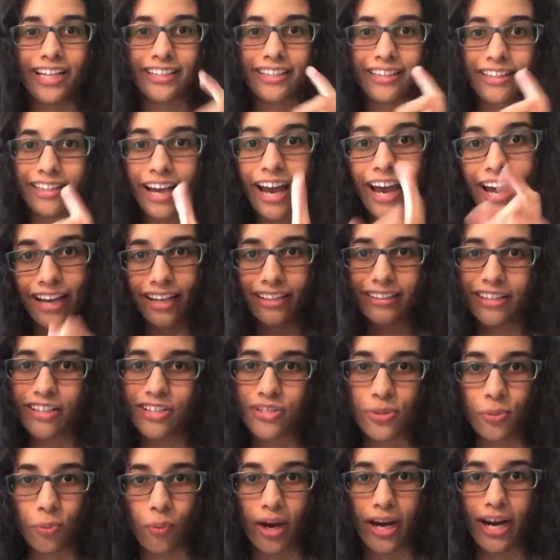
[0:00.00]
And
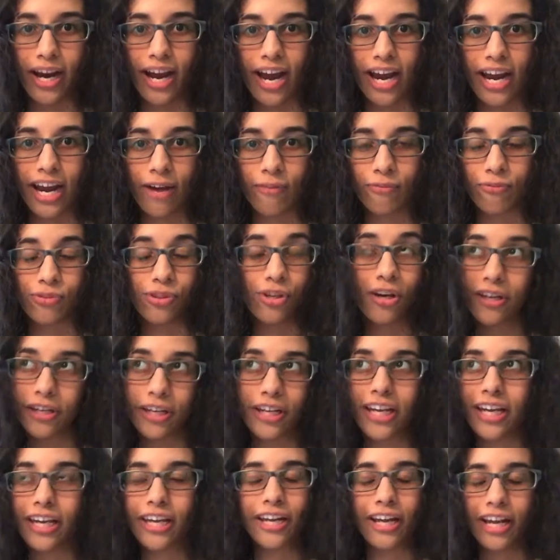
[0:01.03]
that is why I have
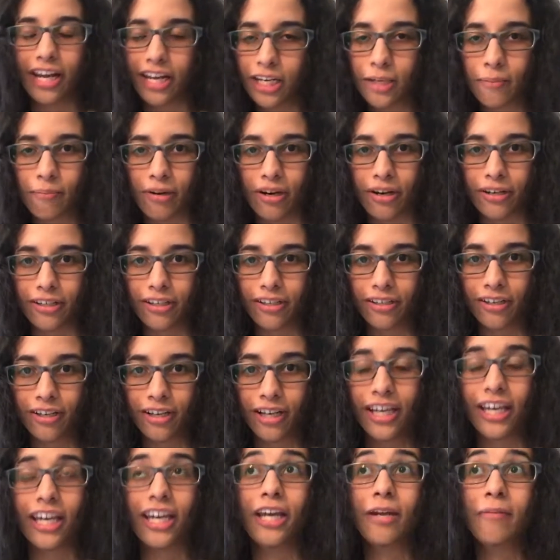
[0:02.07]
not hit
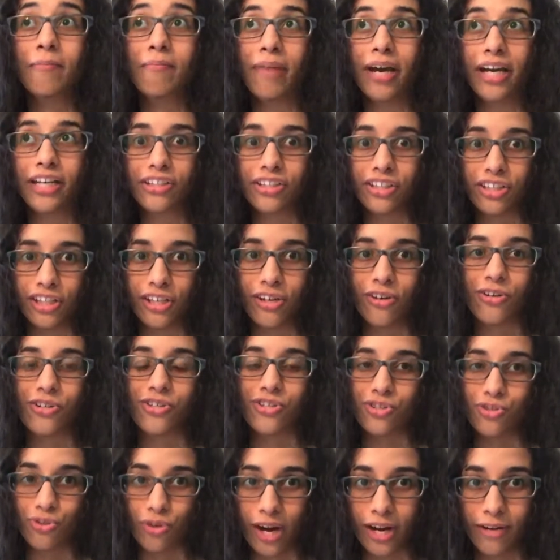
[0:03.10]
anybody in my
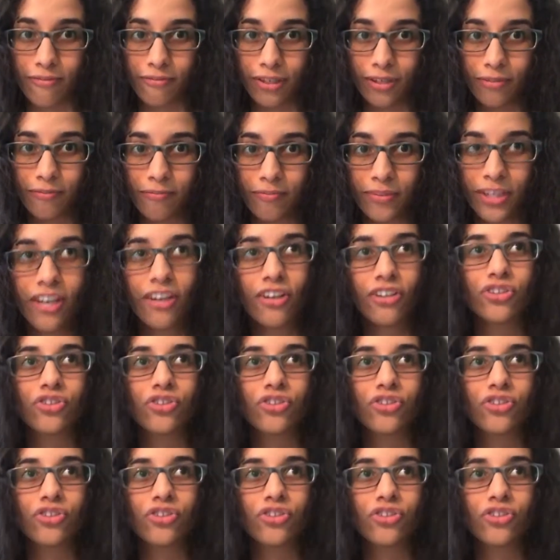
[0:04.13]
years driving.